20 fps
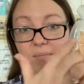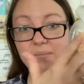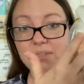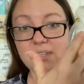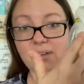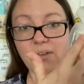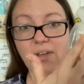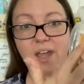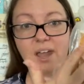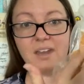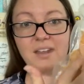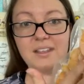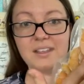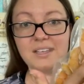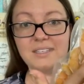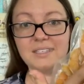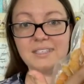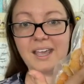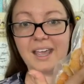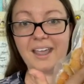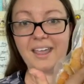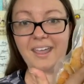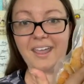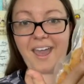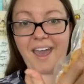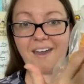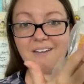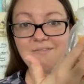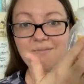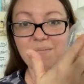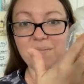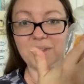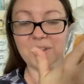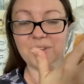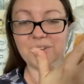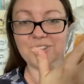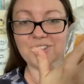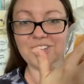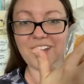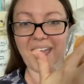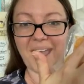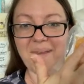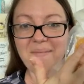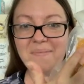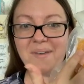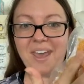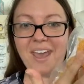So kind of this like half moon shape.